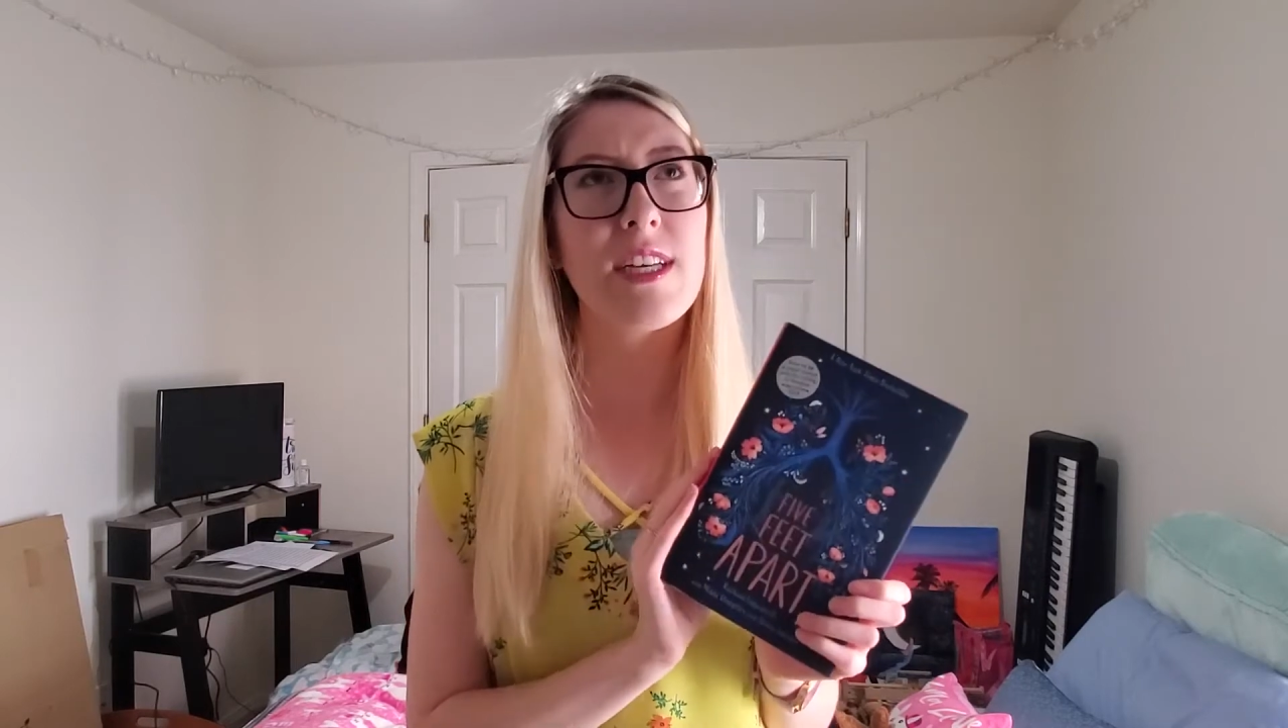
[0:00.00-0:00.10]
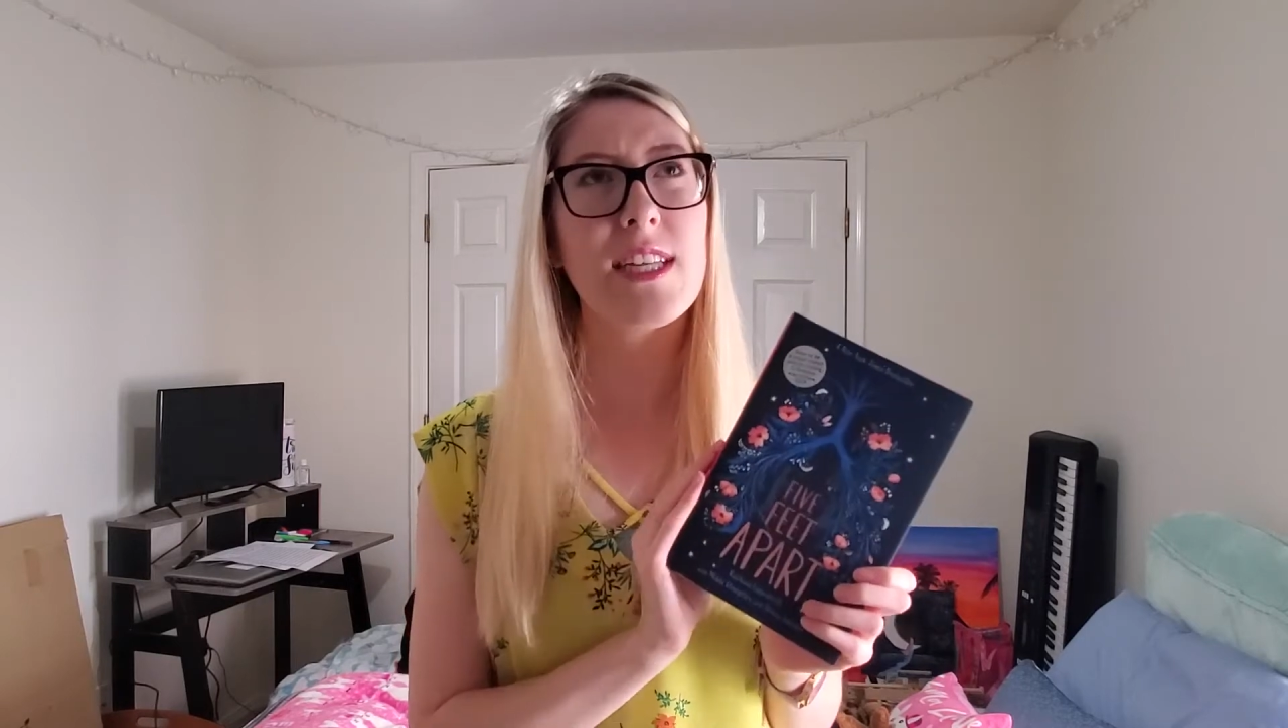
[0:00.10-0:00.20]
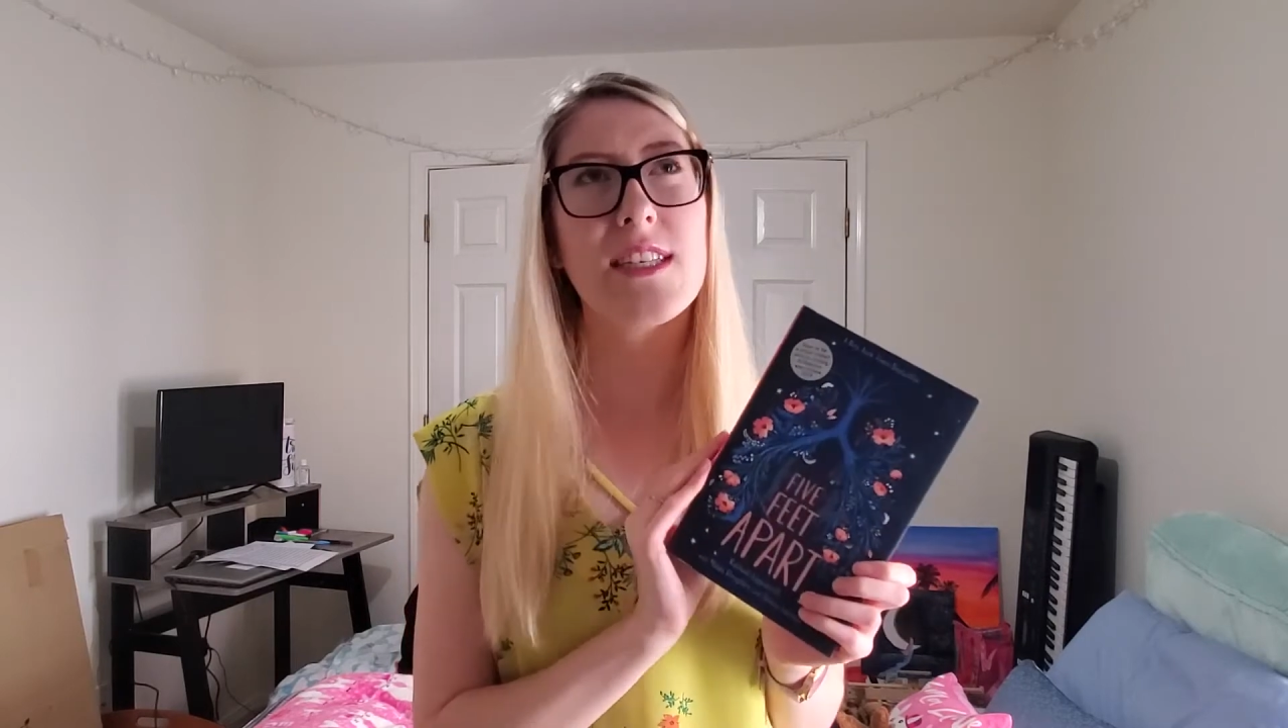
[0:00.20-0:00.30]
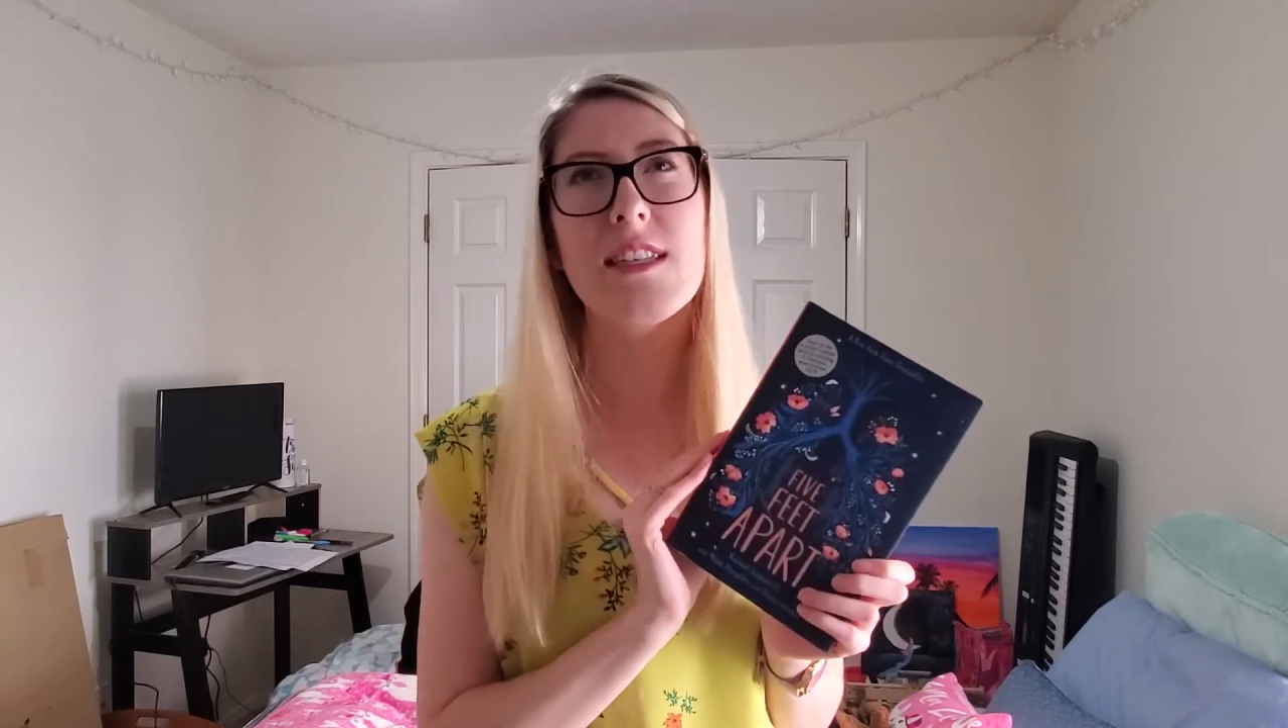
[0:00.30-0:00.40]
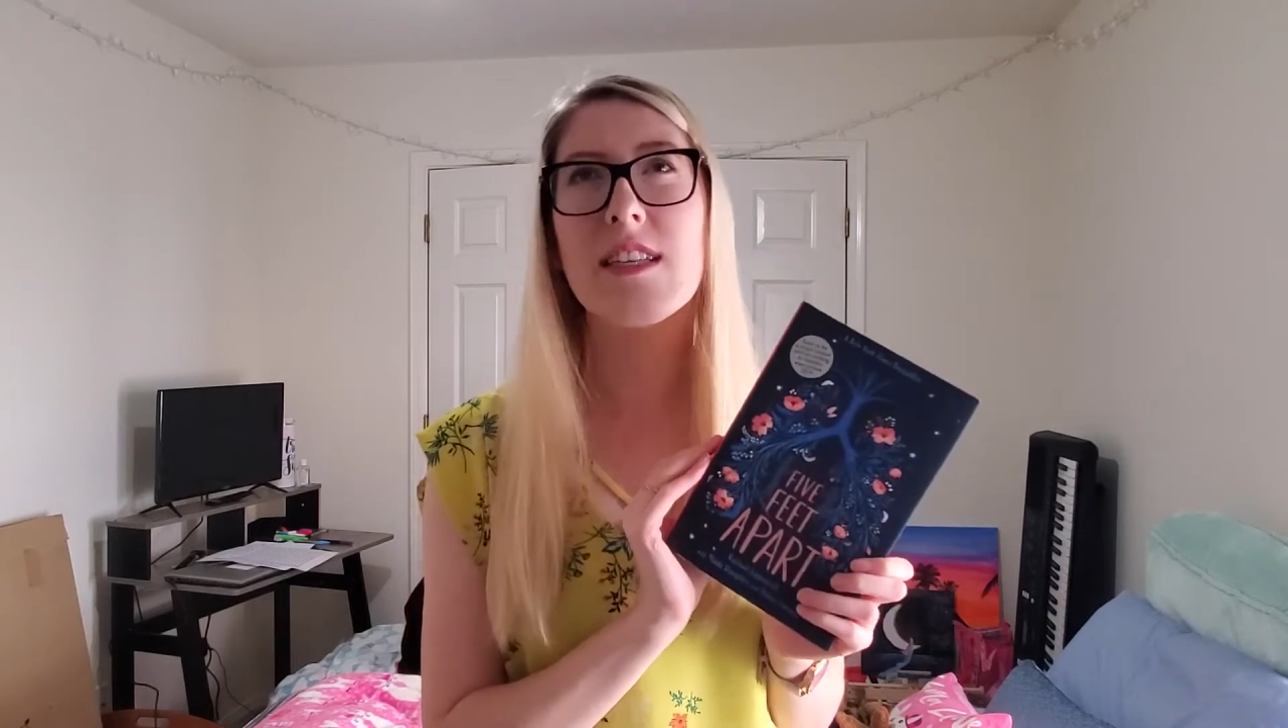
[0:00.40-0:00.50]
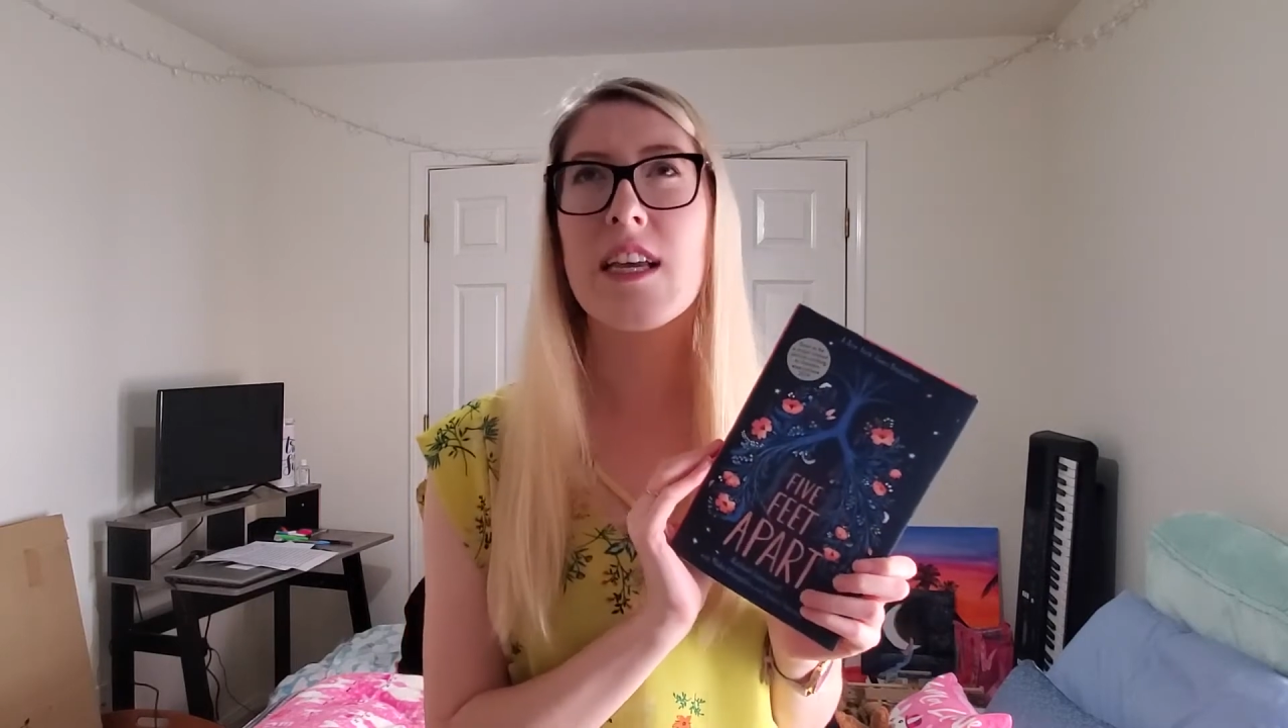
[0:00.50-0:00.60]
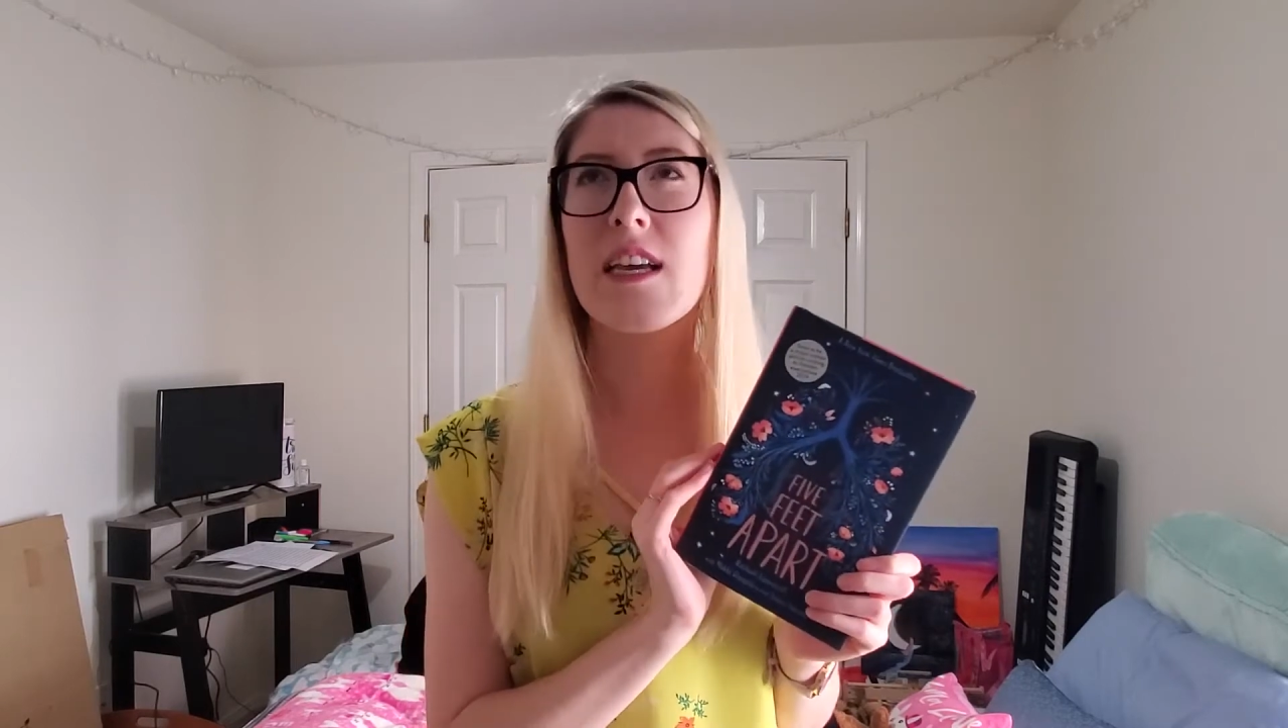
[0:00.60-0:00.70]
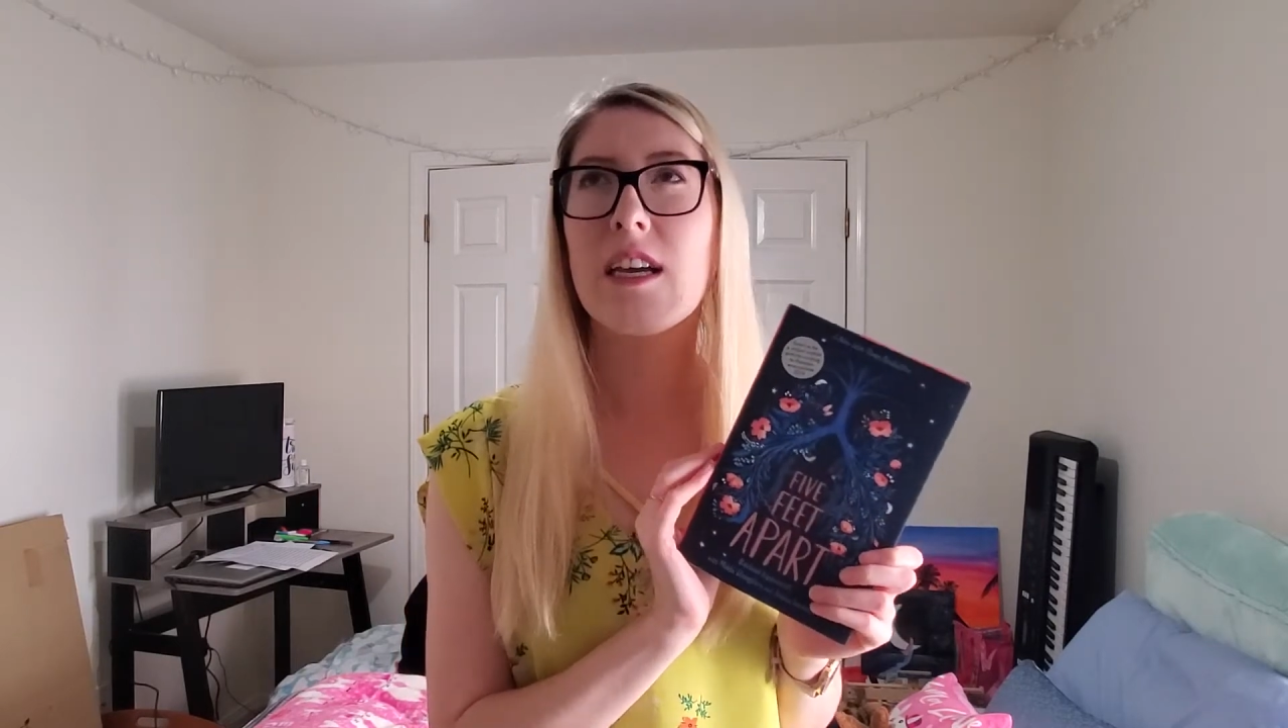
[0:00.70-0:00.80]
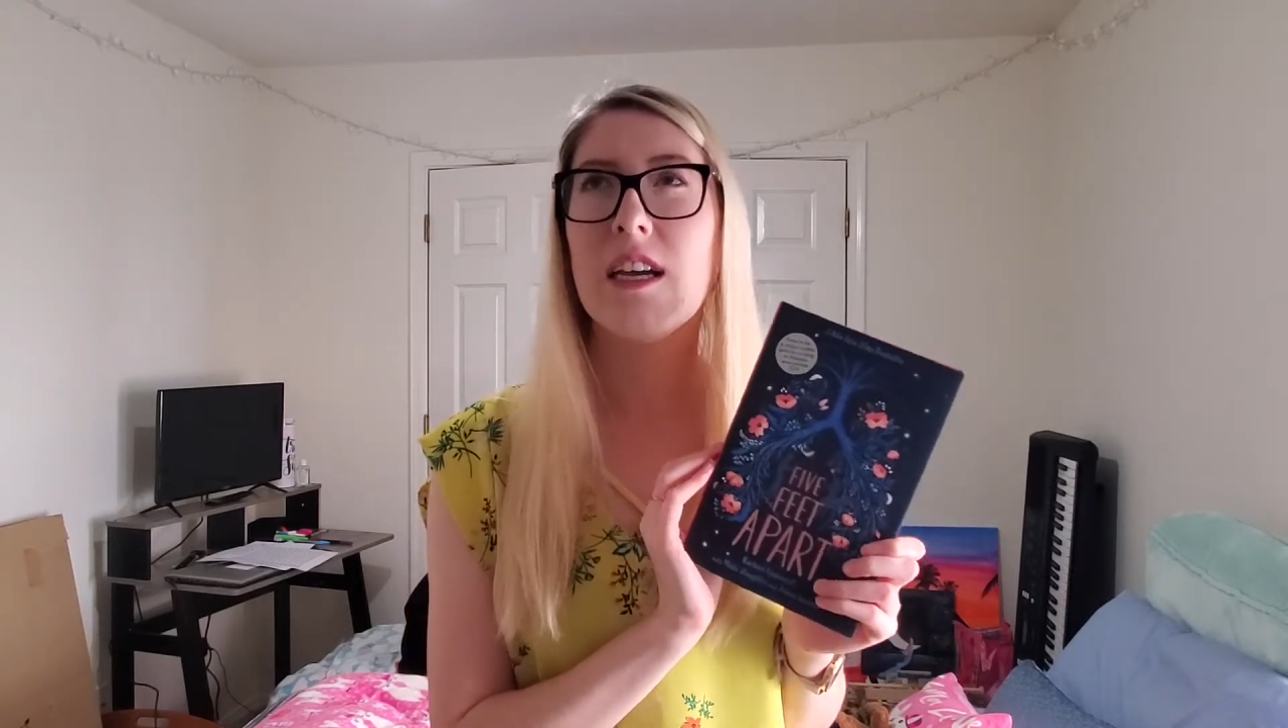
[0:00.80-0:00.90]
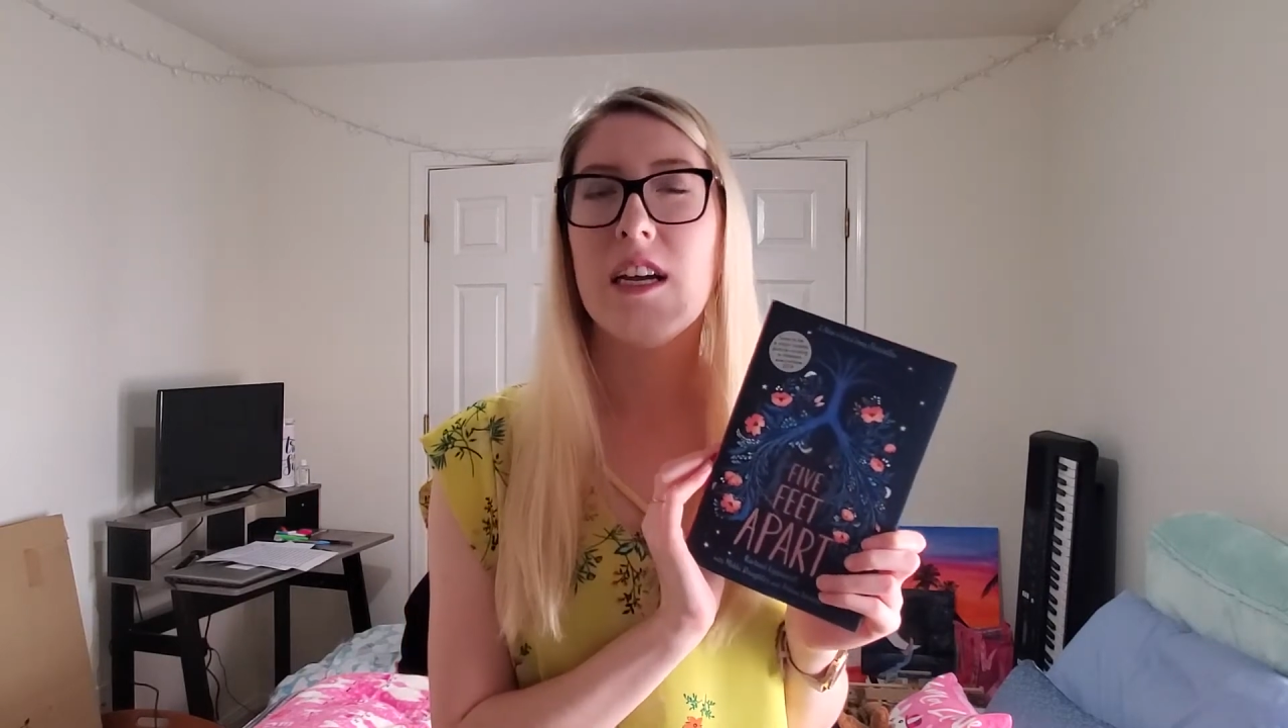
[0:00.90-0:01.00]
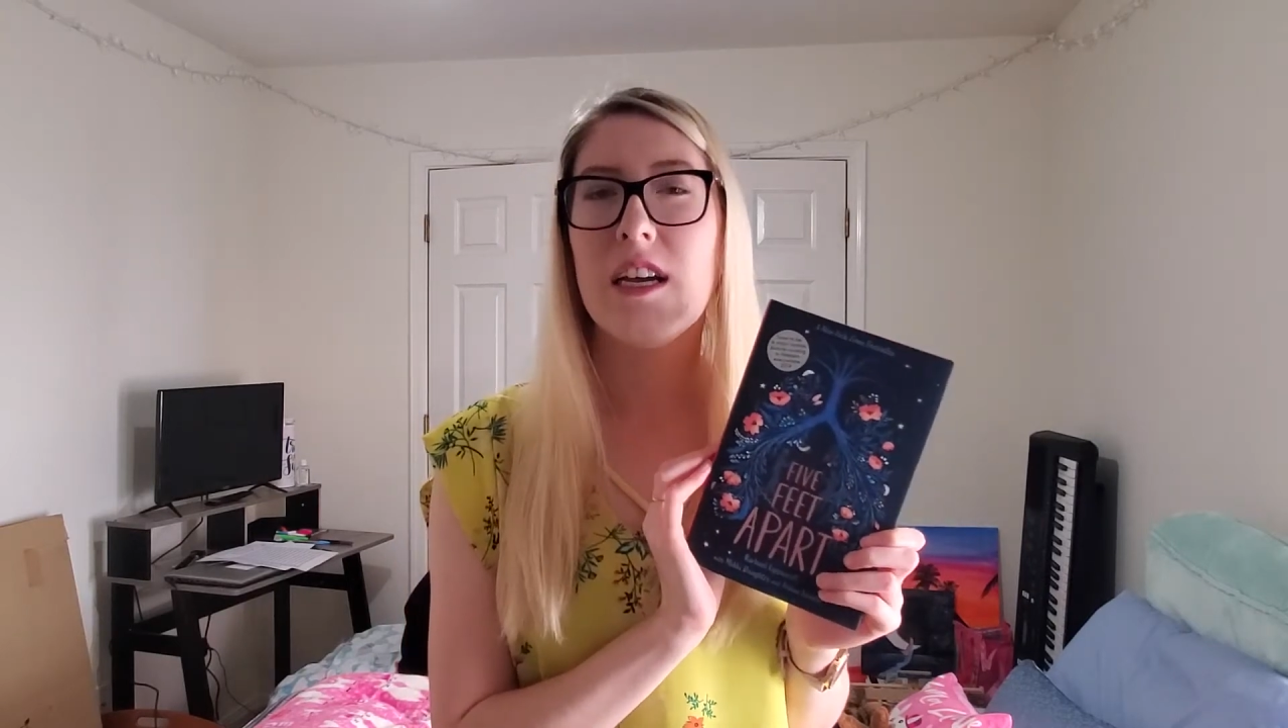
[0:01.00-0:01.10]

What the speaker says: this is like,